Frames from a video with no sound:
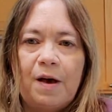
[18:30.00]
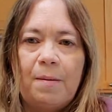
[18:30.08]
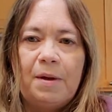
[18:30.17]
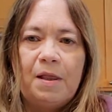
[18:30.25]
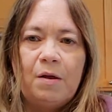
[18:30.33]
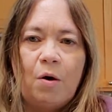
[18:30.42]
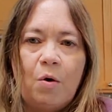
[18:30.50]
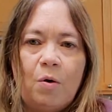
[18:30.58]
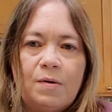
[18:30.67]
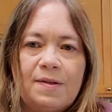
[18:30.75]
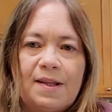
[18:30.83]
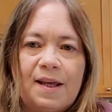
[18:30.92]
in the
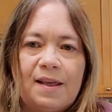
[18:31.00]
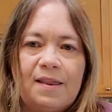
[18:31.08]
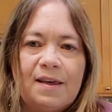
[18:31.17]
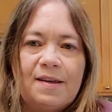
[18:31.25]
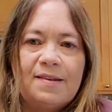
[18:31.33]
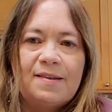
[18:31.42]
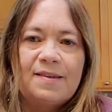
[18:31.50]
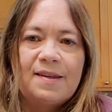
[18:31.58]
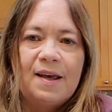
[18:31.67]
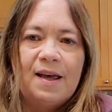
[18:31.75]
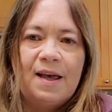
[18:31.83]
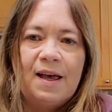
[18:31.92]
holes like this,
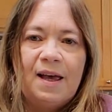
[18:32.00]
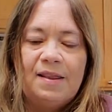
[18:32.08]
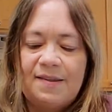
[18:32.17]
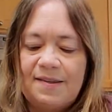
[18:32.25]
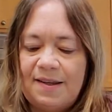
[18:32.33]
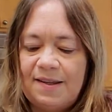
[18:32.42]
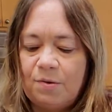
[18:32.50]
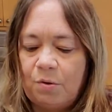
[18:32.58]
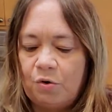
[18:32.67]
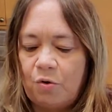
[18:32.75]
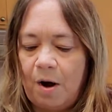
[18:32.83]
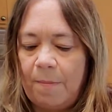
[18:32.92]
and the seeds will
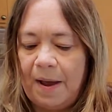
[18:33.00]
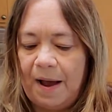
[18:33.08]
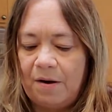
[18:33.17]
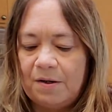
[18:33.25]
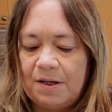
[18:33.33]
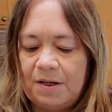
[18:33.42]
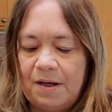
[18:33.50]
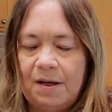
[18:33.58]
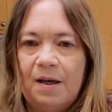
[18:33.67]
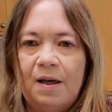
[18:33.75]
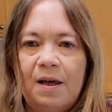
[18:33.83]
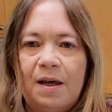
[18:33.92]
drop out
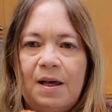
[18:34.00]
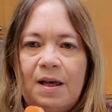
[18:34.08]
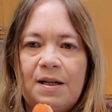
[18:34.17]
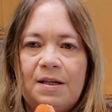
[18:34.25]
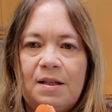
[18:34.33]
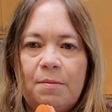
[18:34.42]
into the